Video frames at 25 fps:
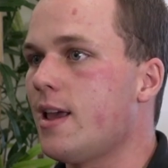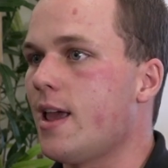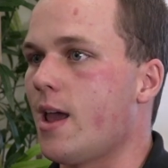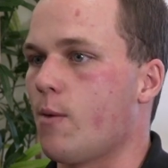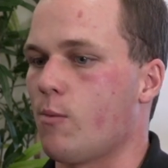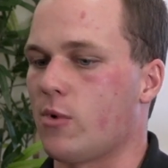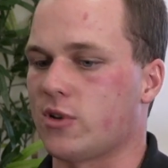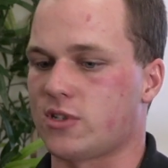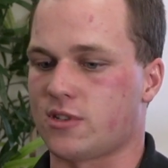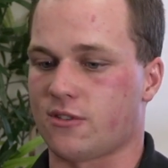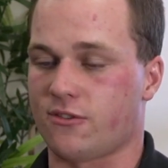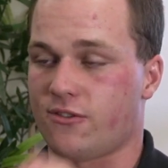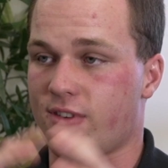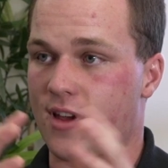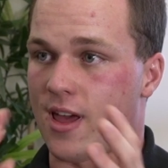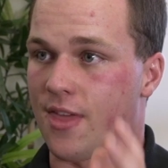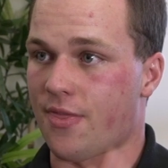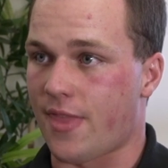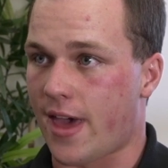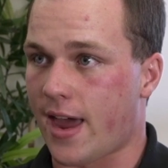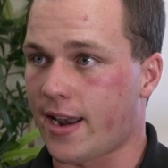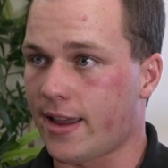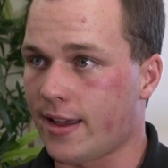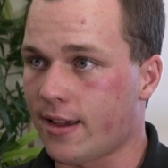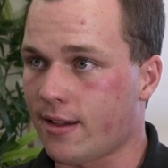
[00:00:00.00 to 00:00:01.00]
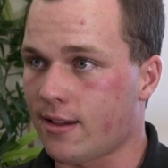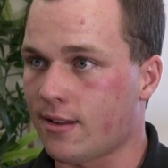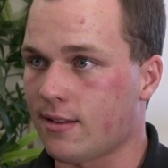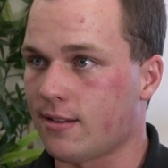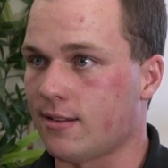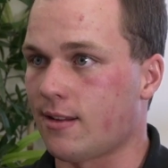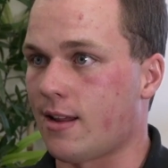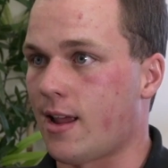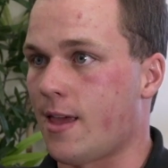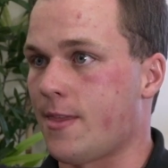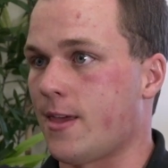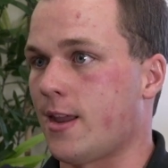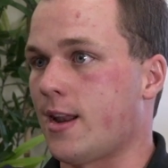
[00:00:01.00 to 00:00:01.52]
And once I found that out
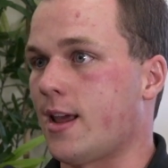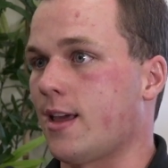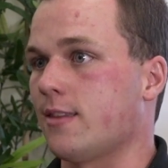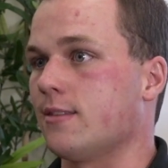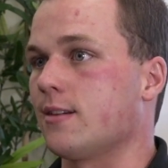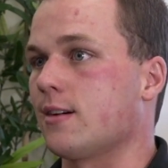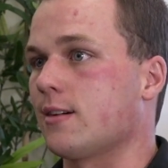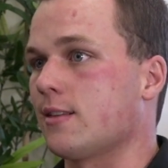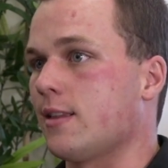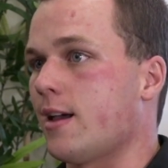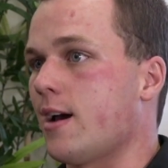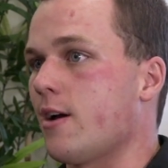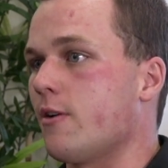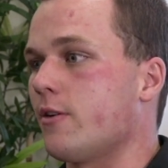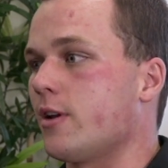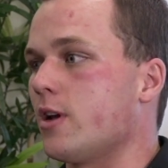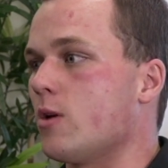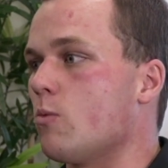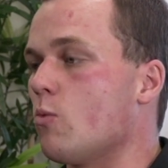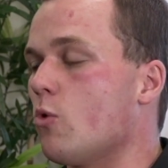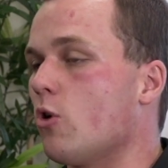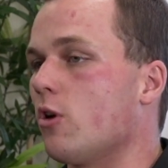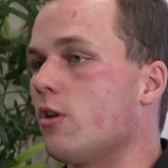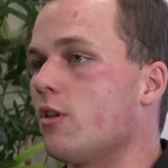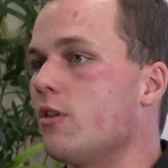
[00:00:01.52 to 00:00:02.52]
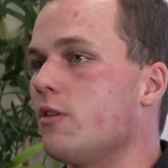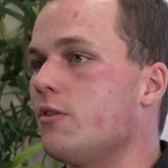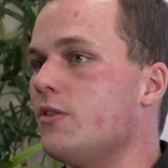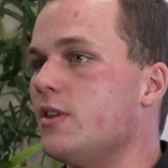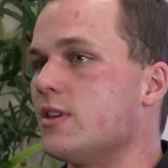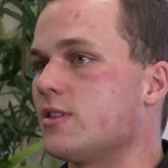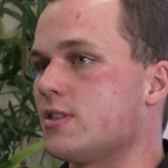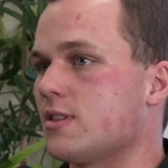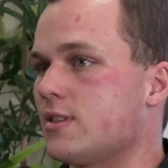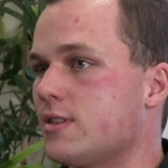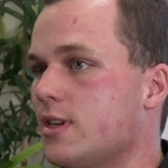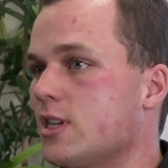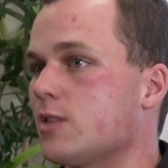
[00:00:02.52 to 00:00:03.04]
and then had the clarity on what
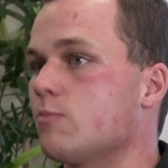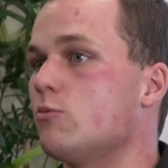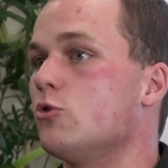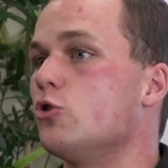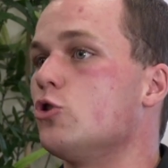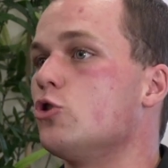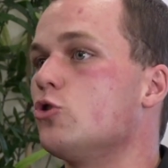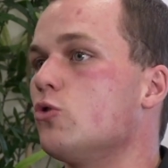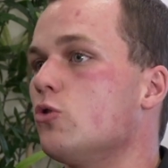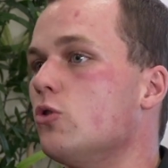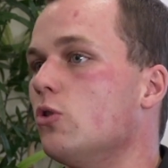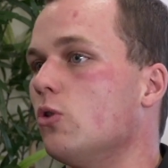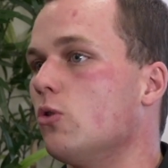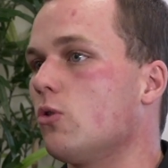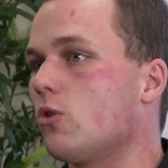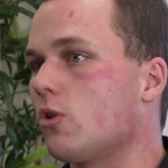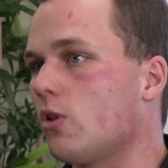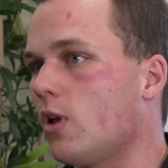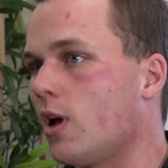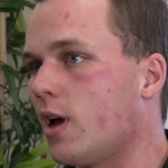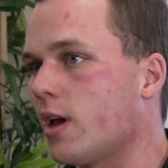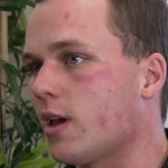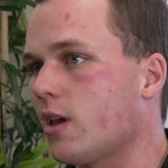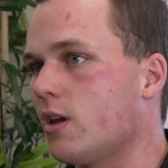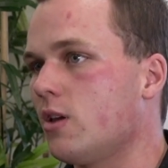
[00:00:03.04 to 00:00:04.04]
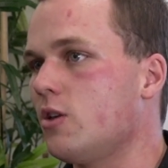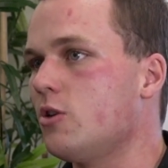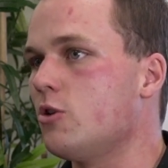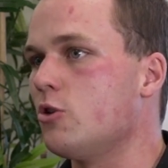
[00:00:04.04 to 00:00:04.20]
this assessment should look like,